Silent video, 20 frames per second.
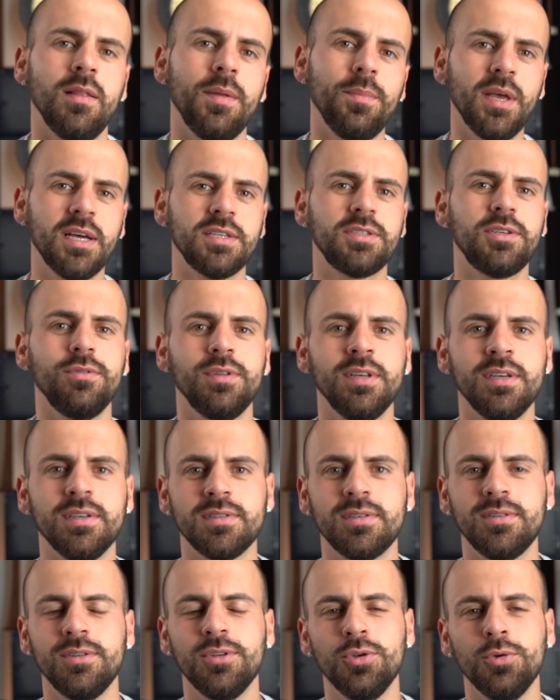Let me ask you
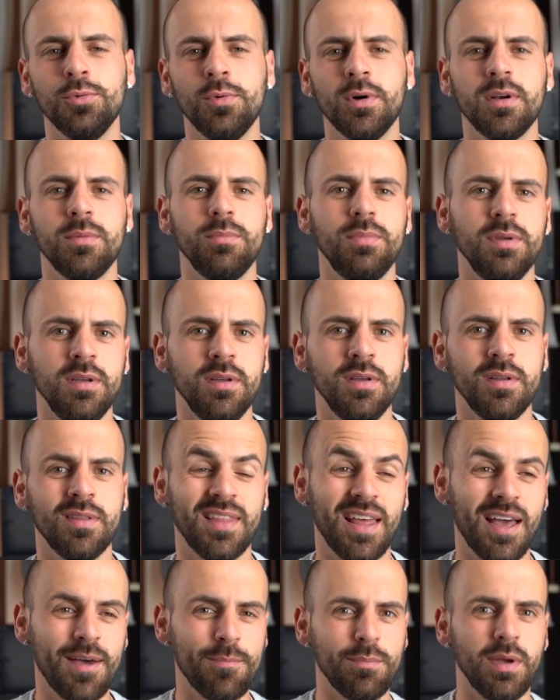this. Do you want to be
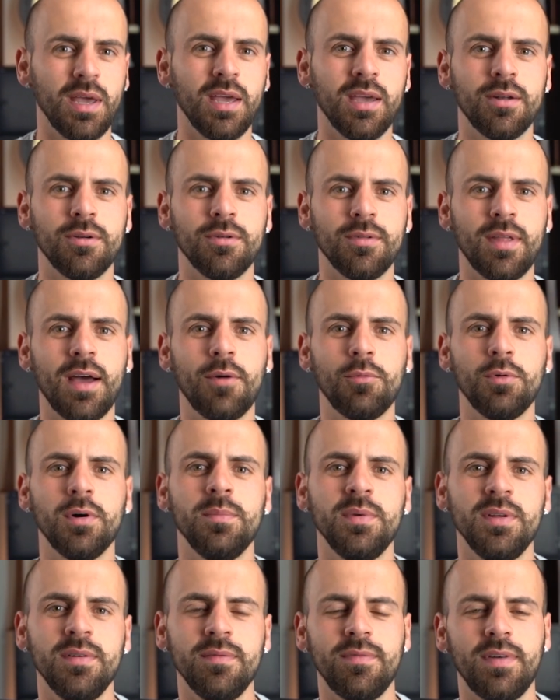that man or that
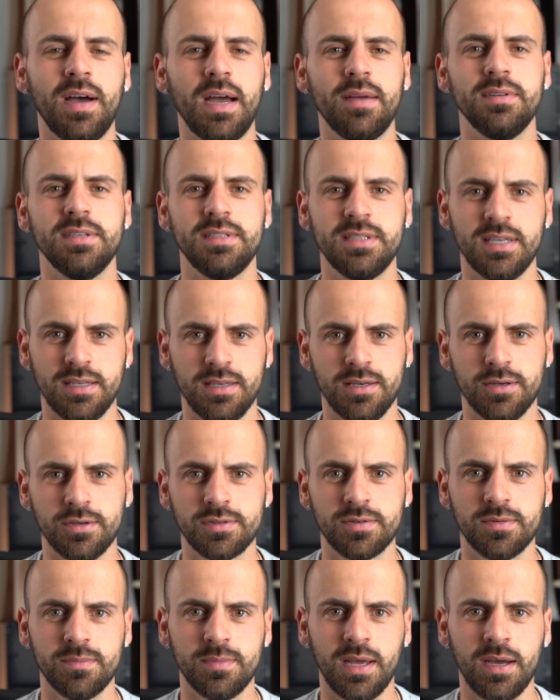woman five to ten
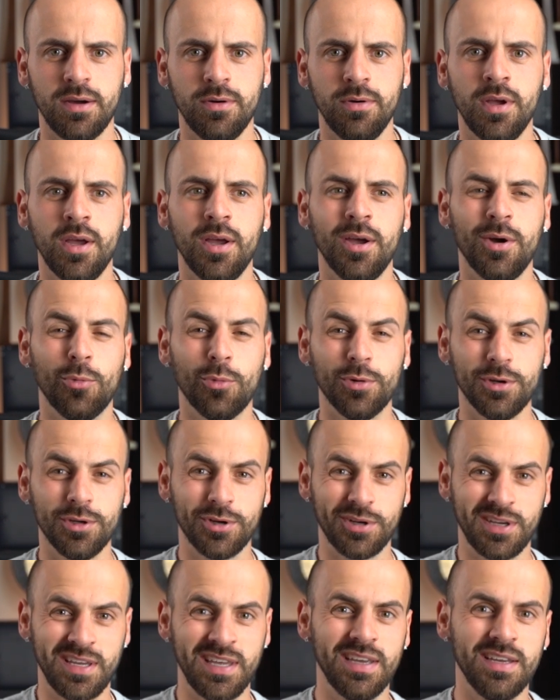years from now where
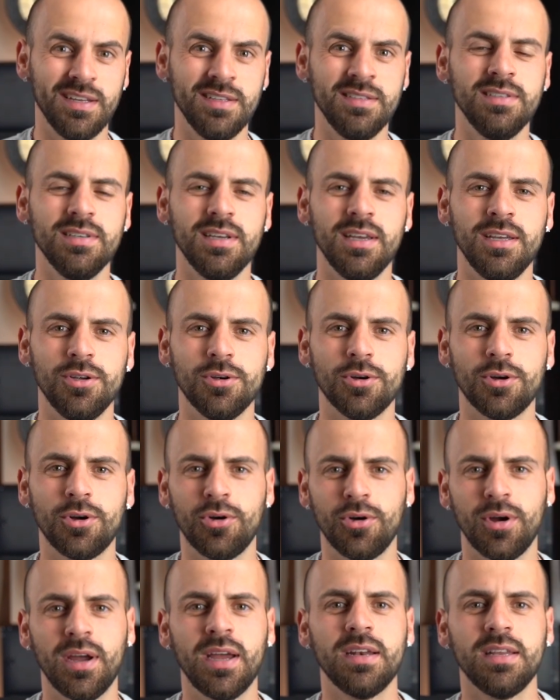your kids and your
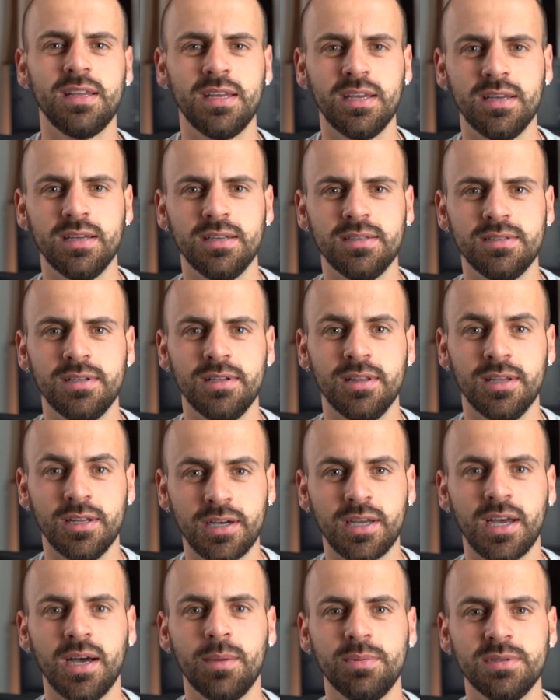grandkids
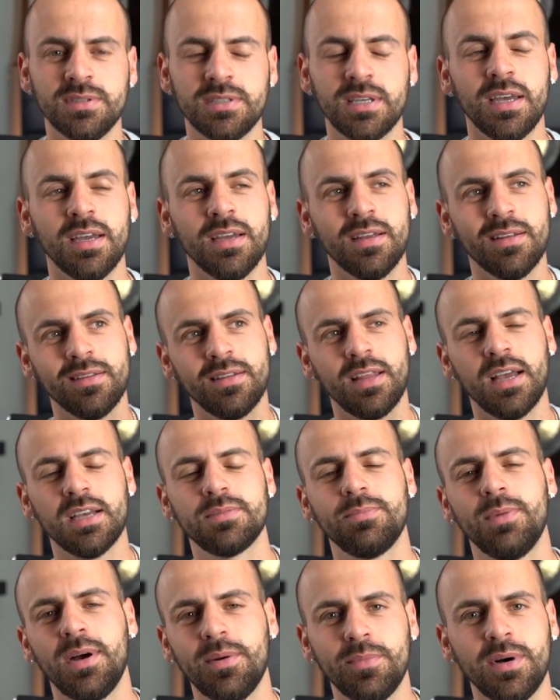look up and say,
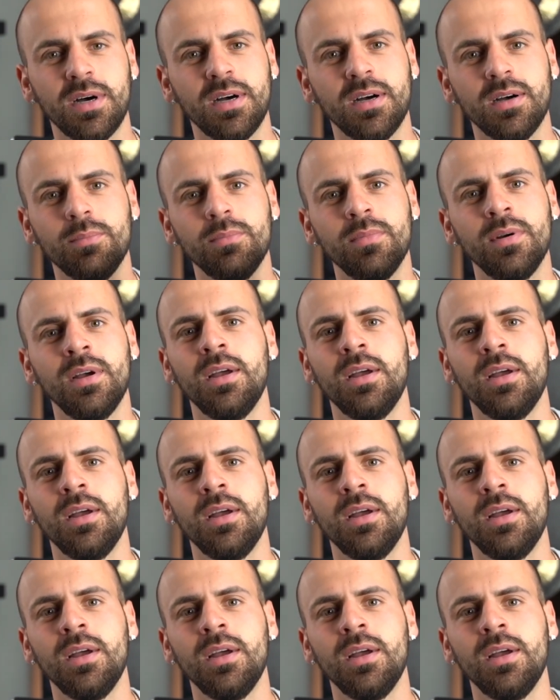that's my mom,